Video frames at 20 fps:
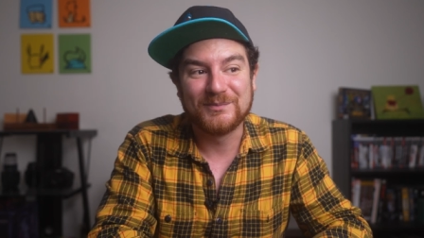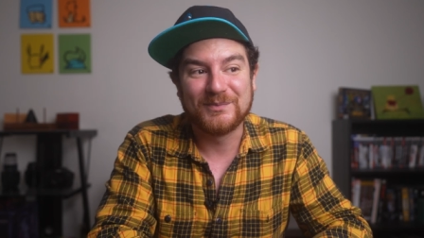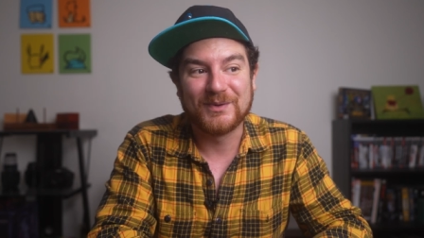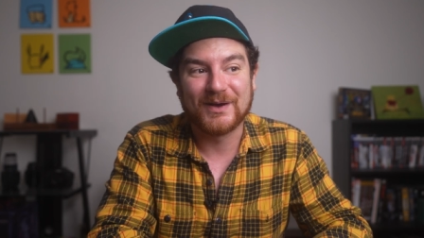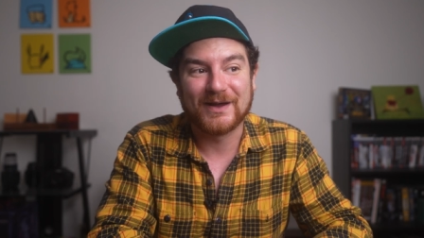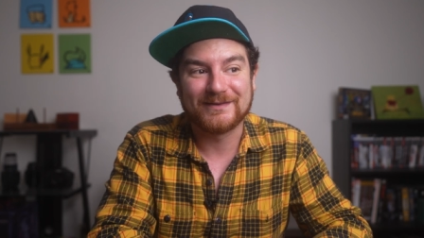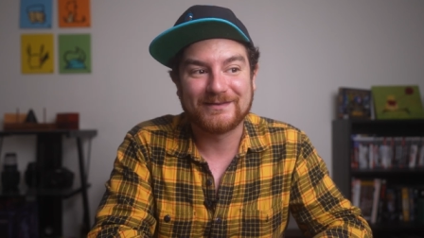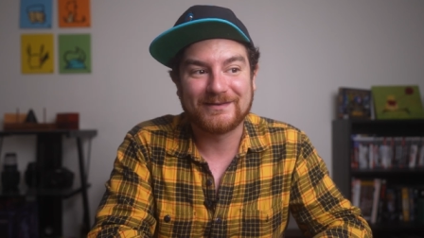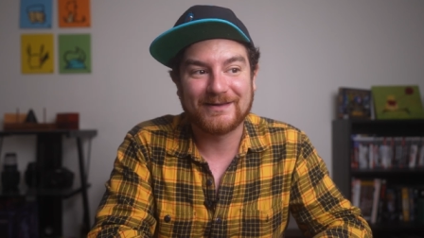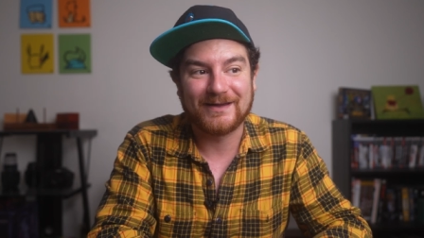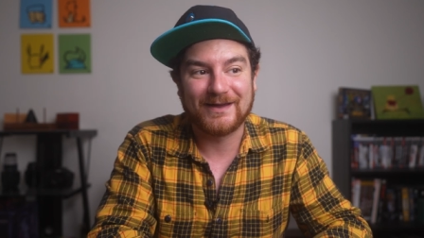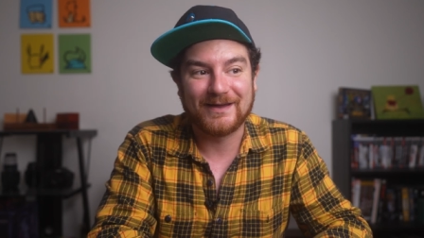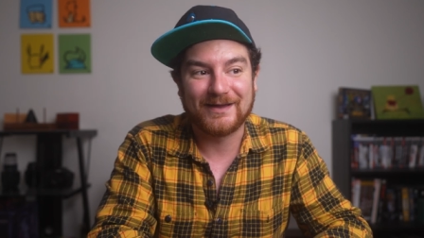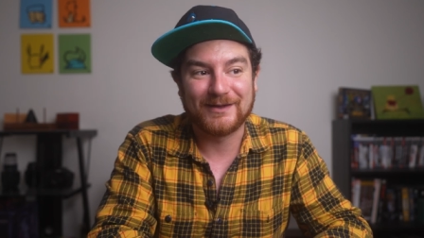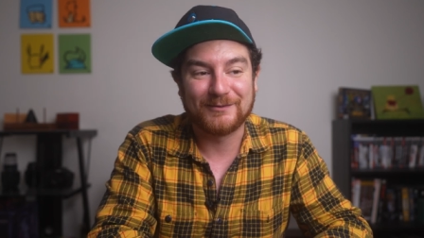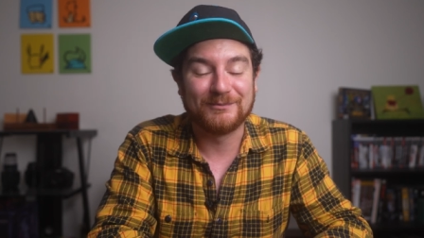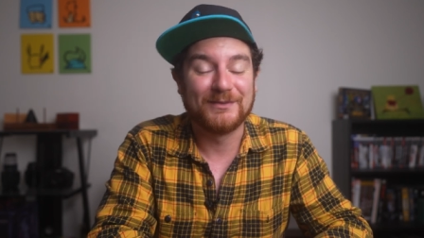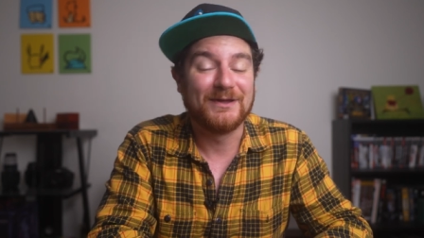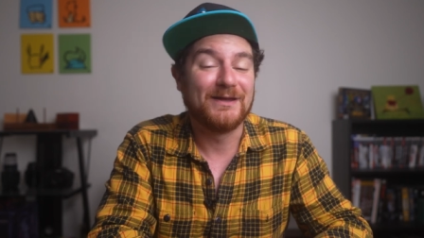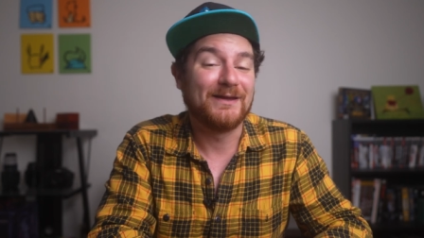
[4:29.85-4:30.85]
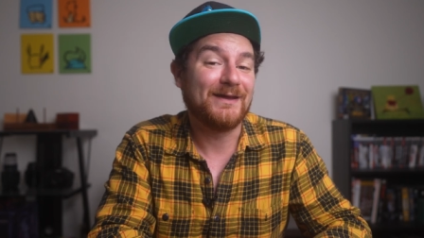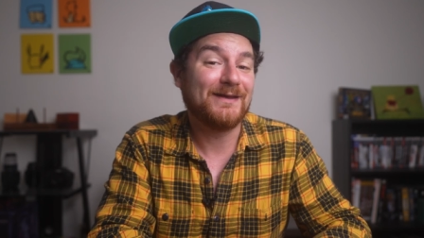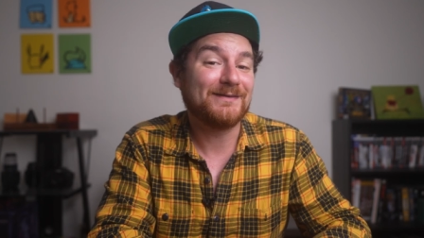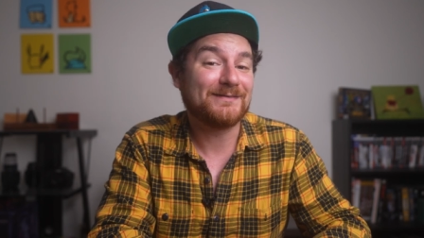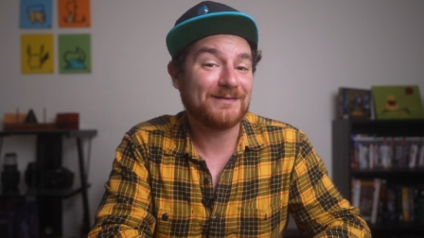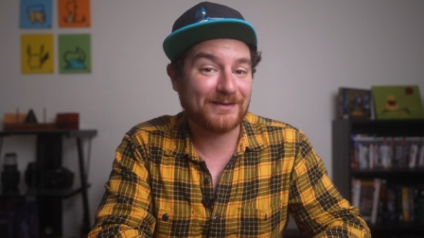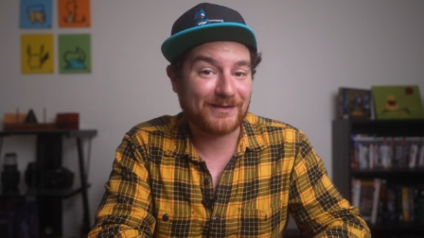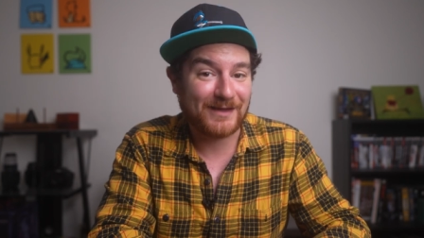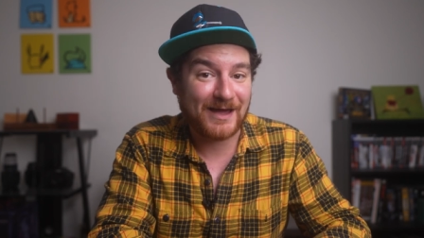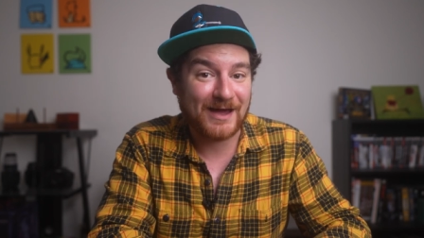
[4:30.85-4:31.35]
but um,
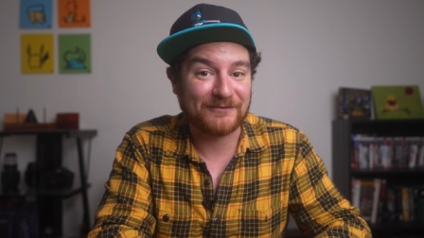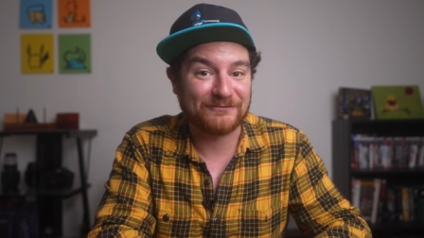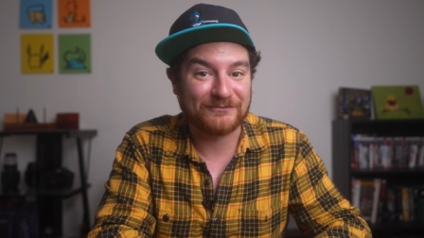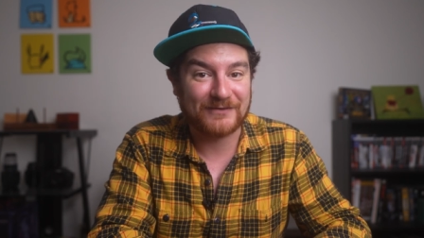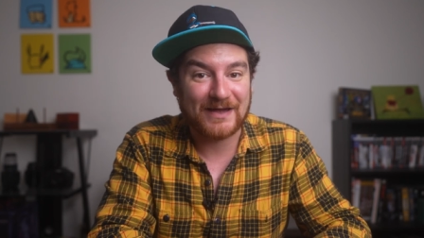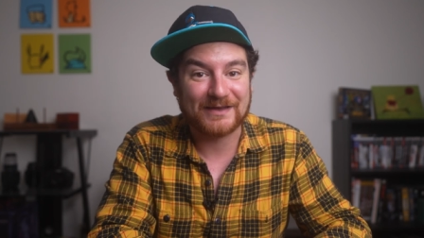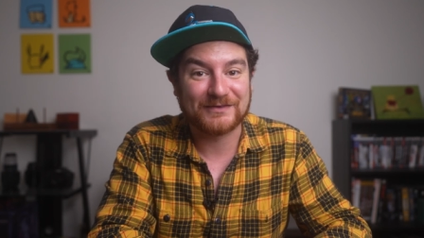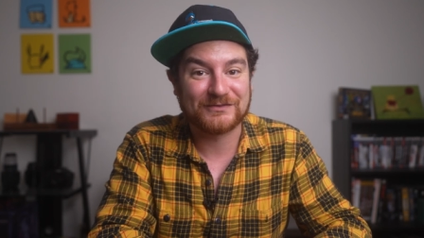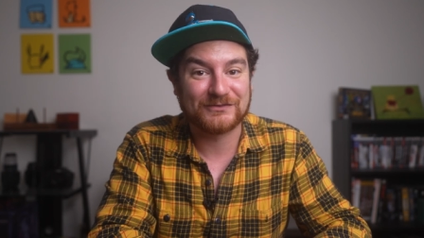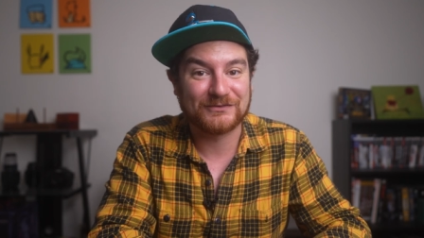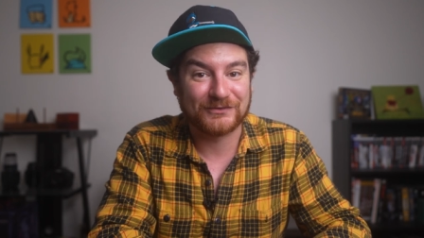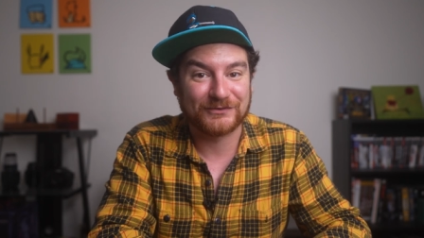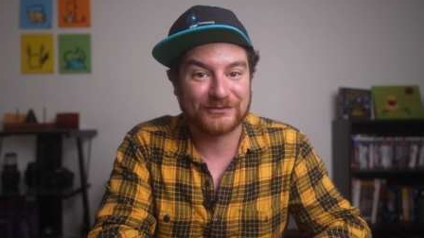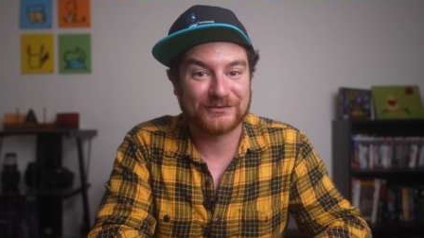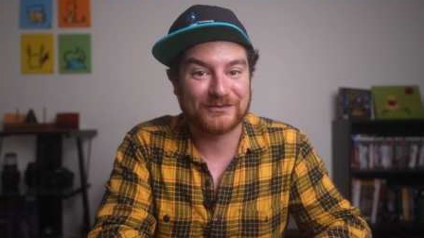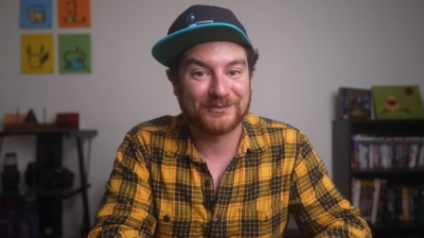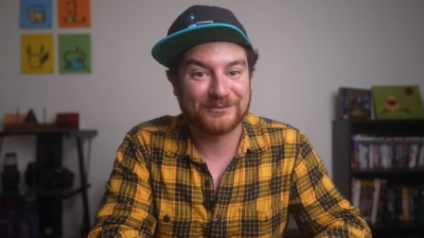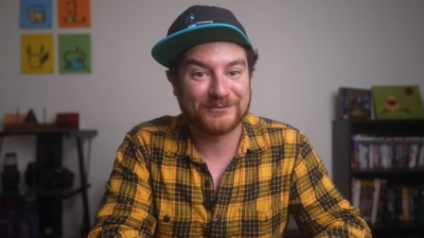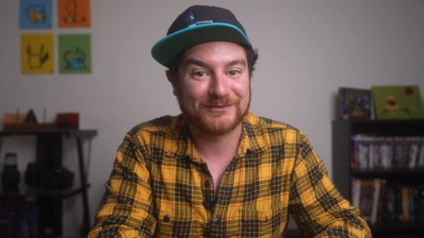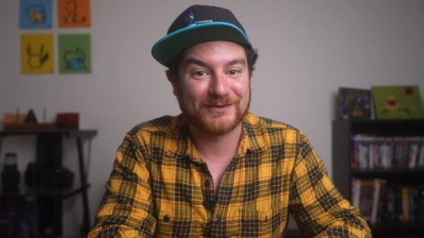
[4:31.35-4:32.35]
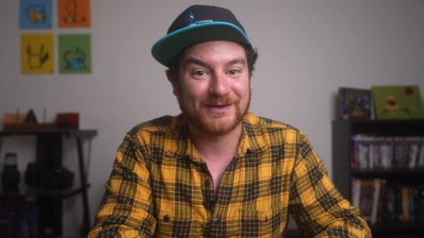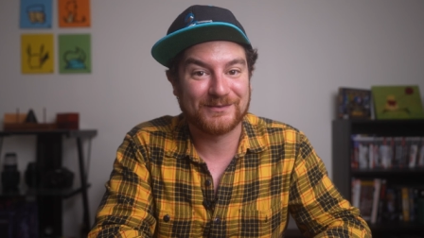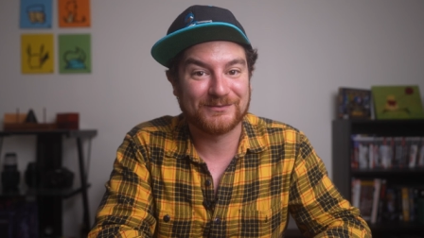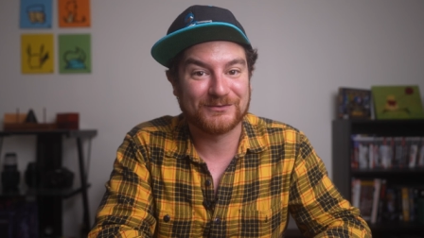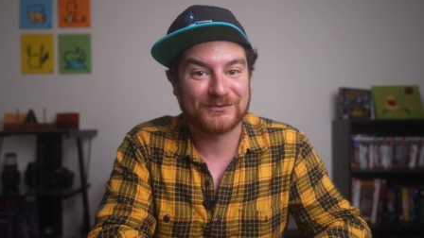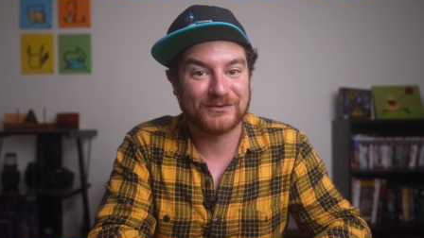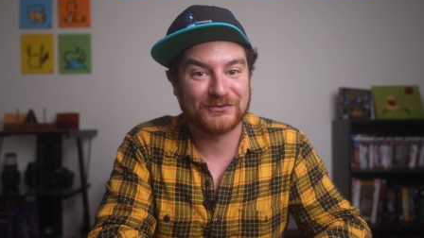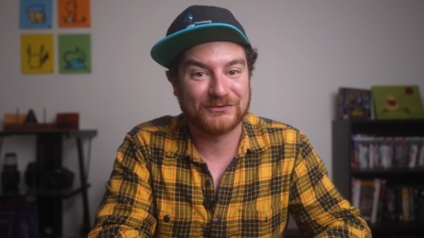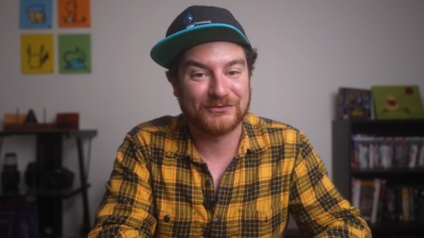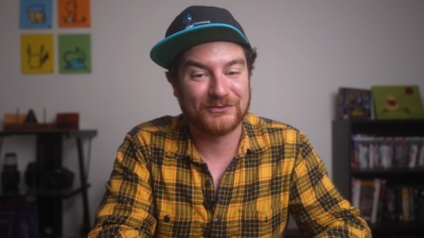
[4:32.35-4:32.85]
it's a lot faster
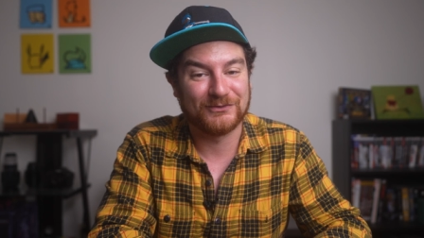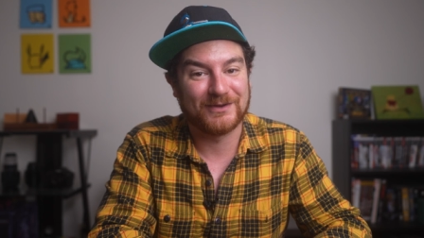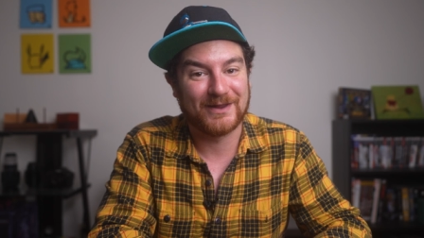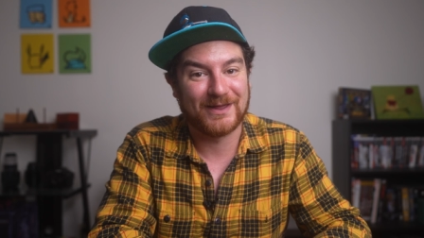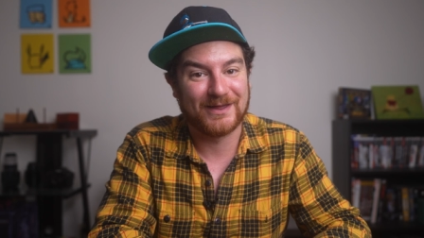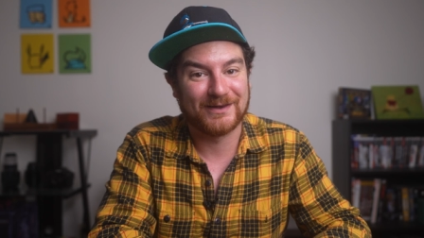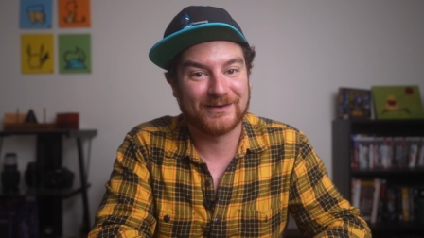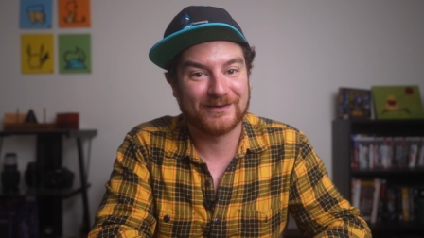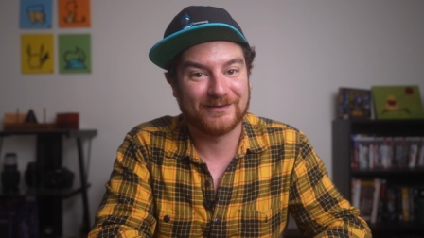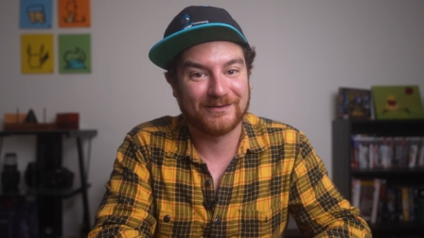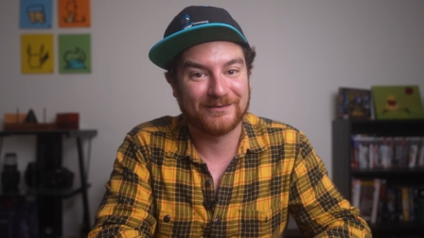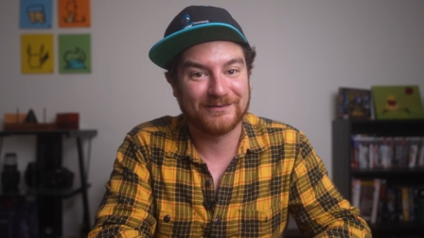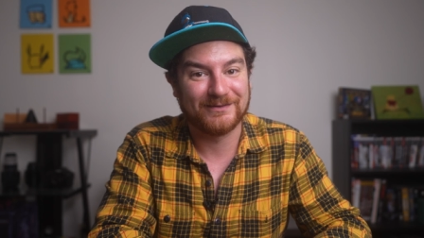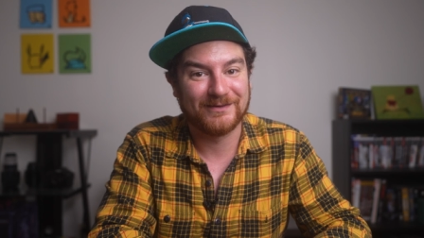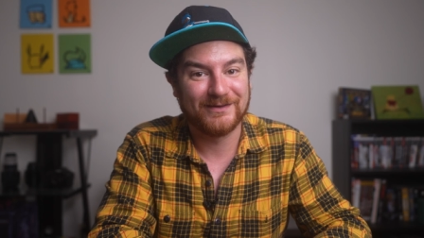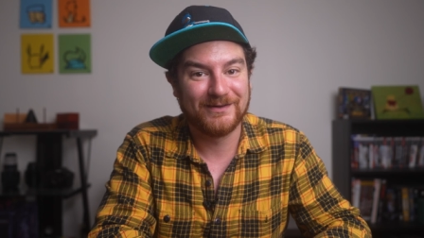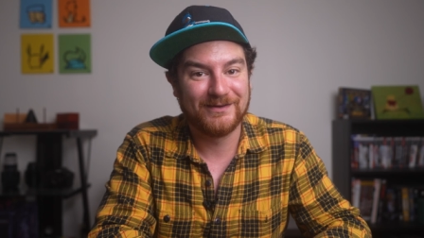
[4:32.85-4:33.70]
sometimes to shoot handheld.